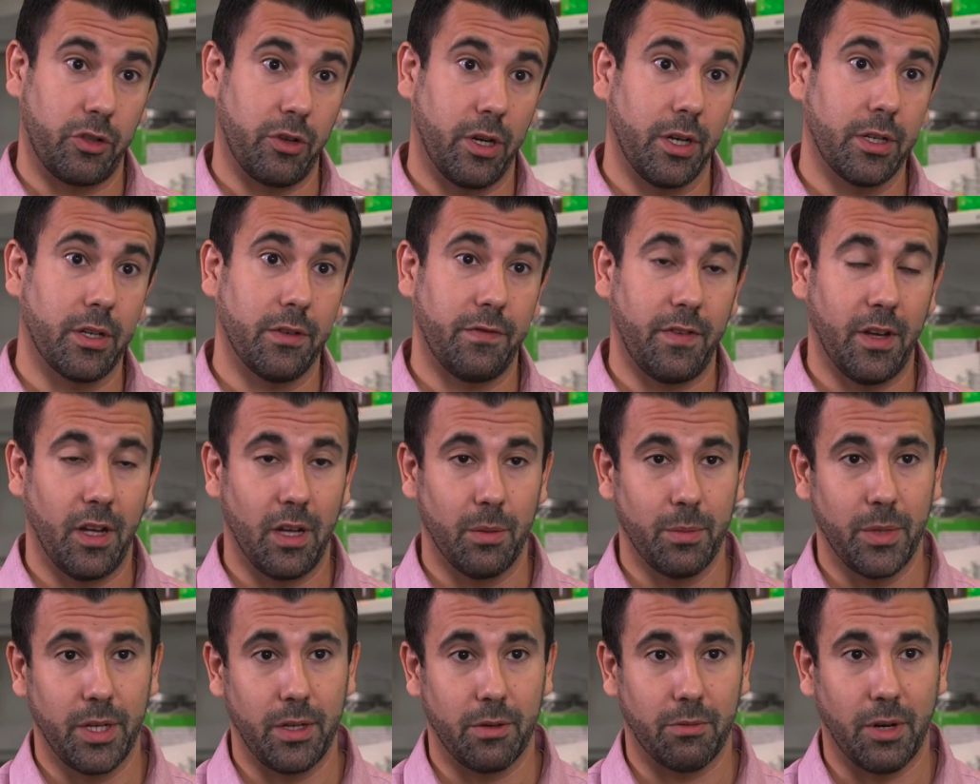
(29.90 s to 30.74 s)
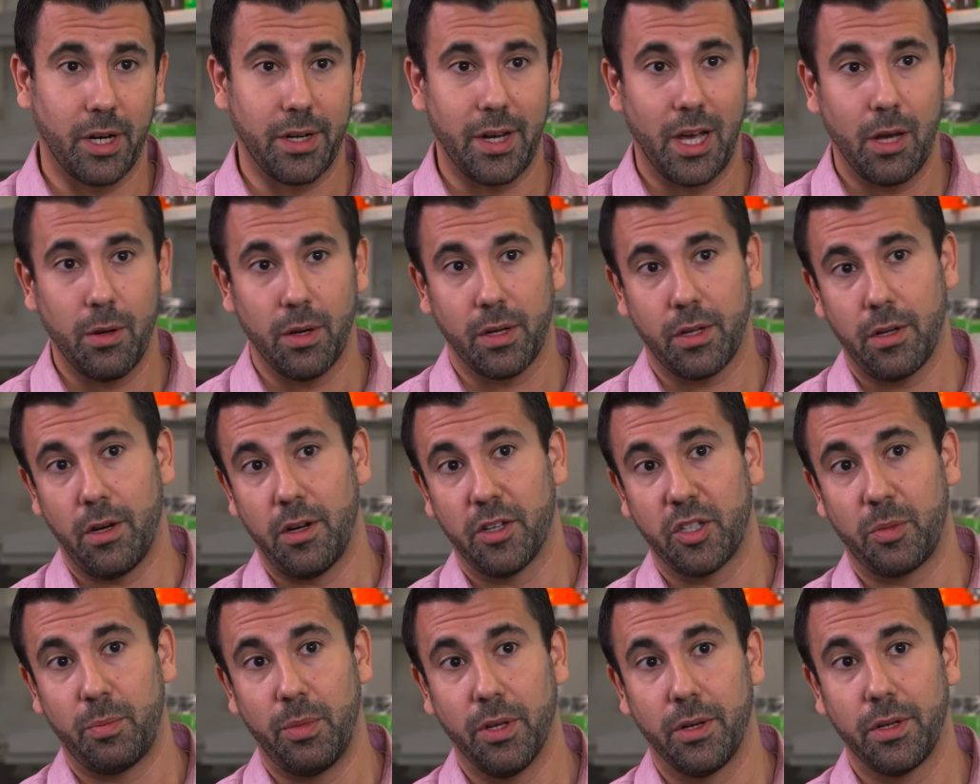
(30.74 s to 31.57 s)
drug development, right now it
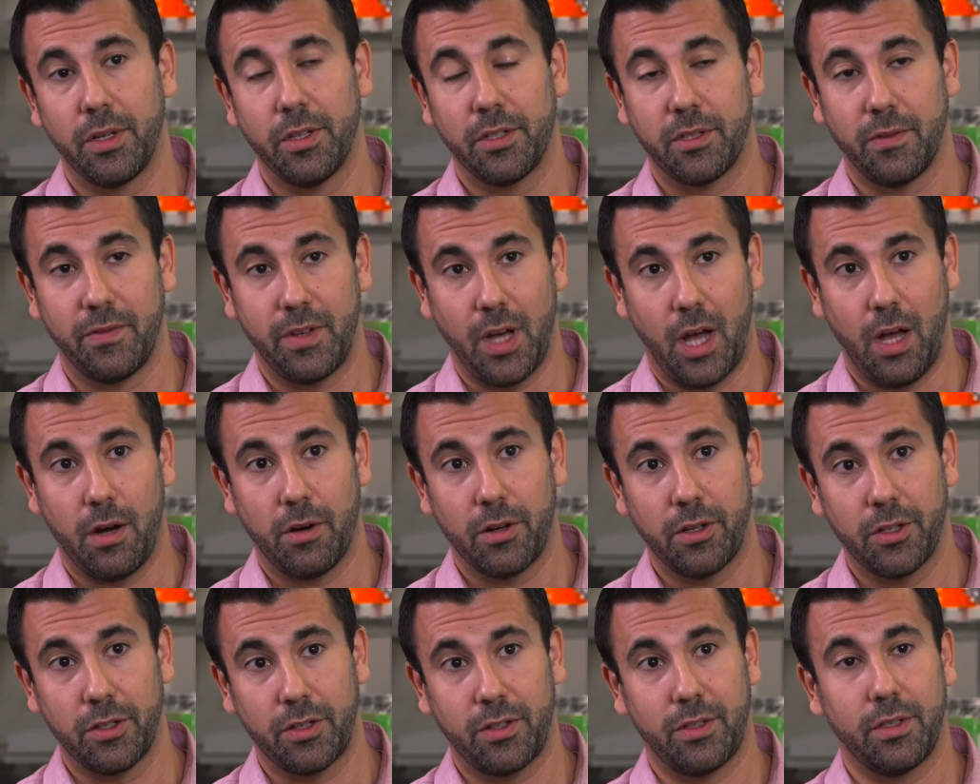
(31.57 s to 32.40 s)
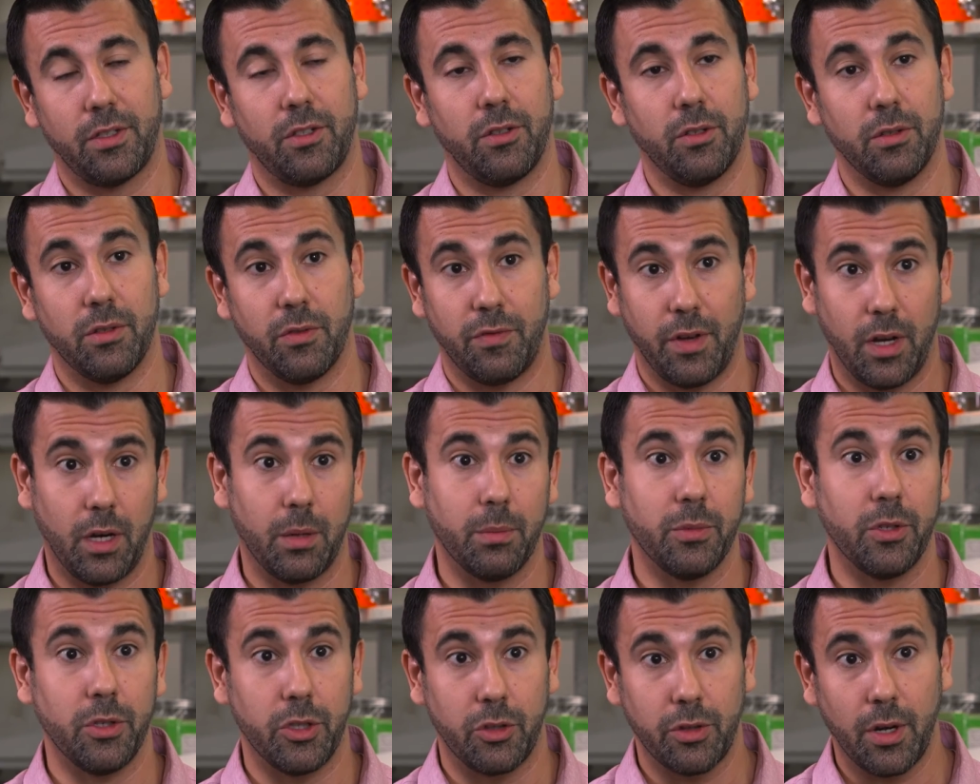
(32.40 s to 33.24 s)
costs billions of dollars to
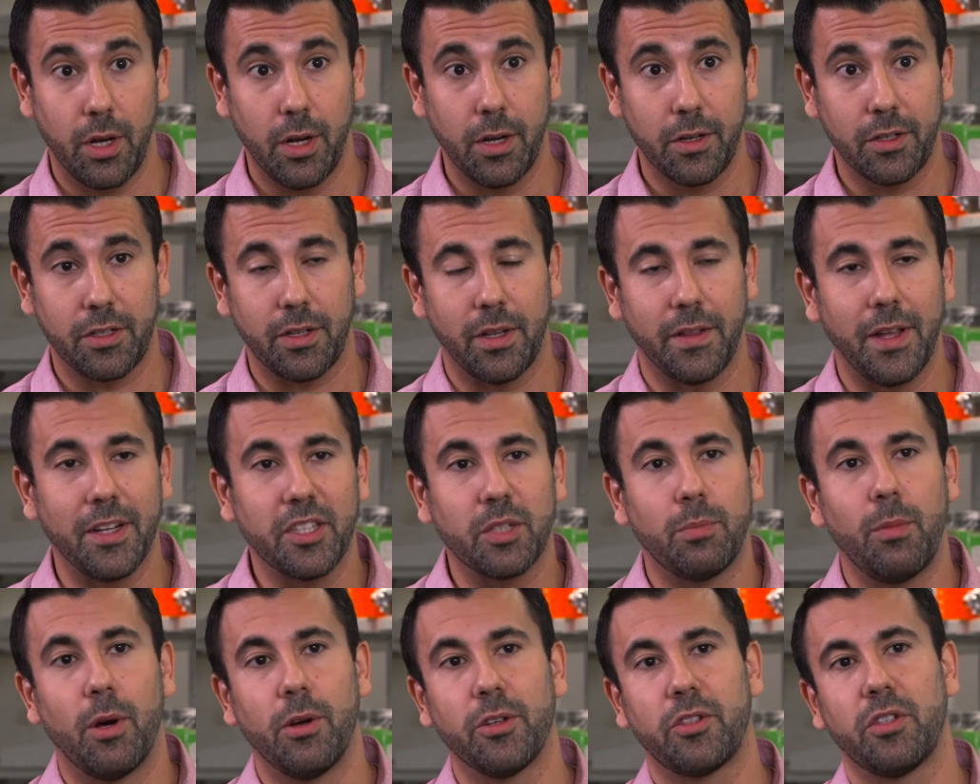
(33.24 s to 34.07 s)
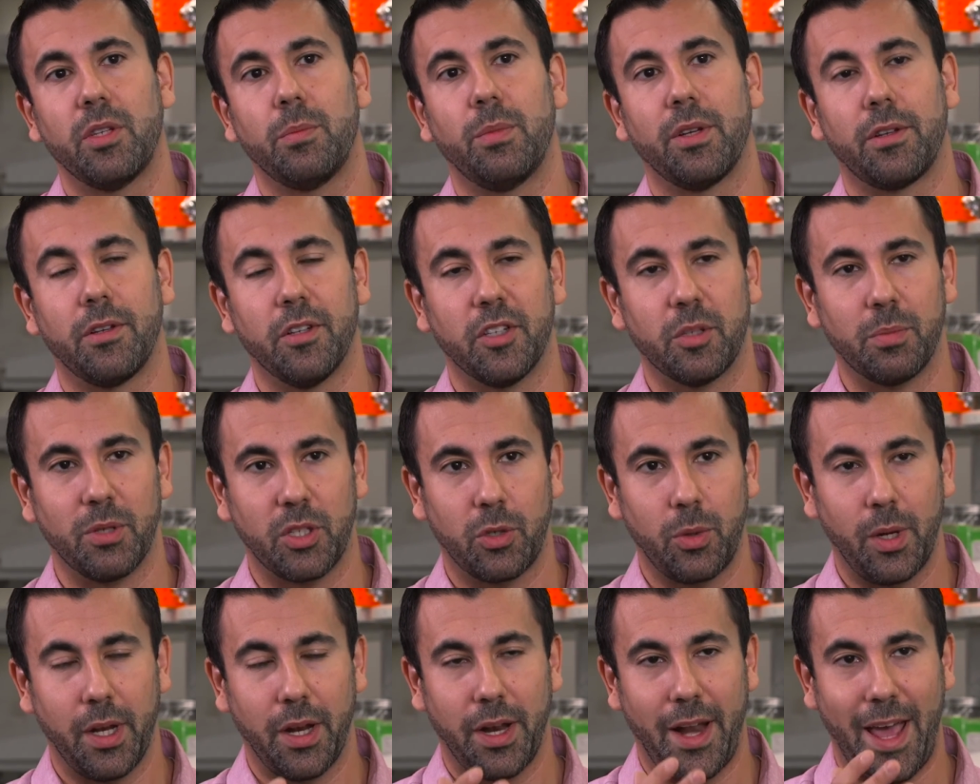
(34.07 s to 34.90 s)
develop new drugs, and that's mostly because
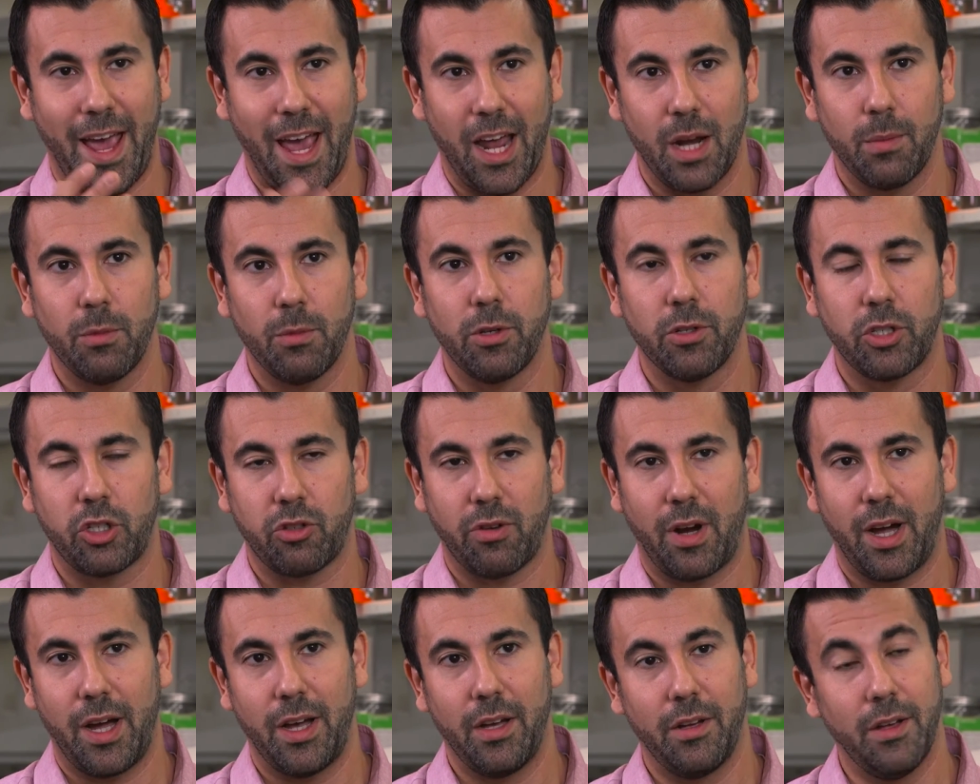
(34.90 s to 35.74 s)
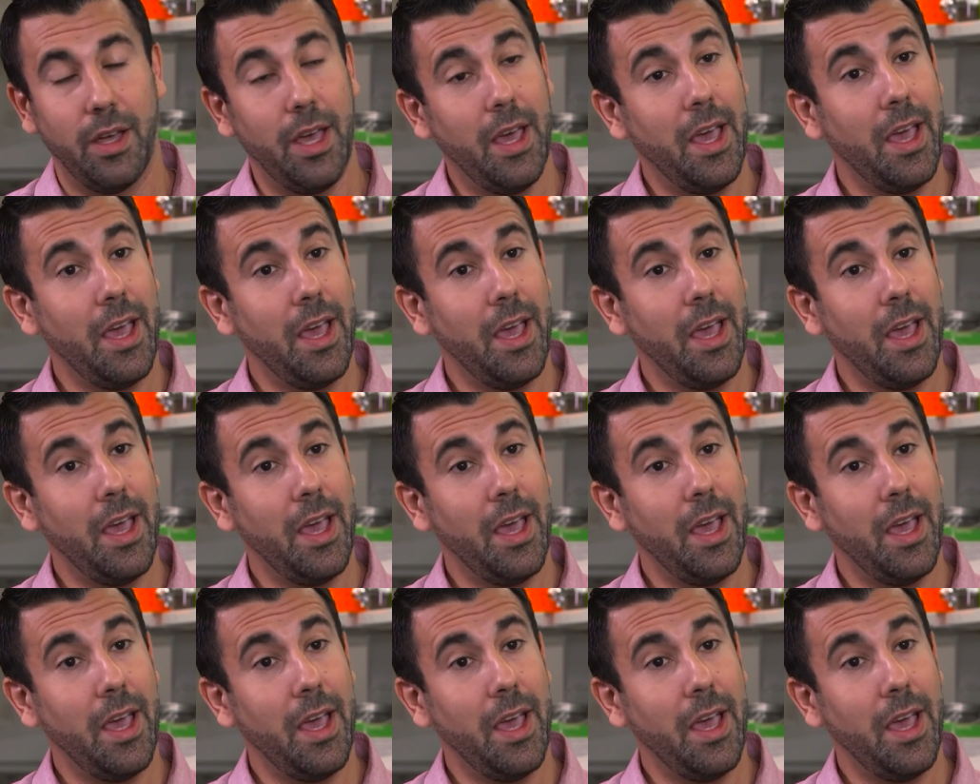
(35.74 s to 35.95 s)
between an animal trial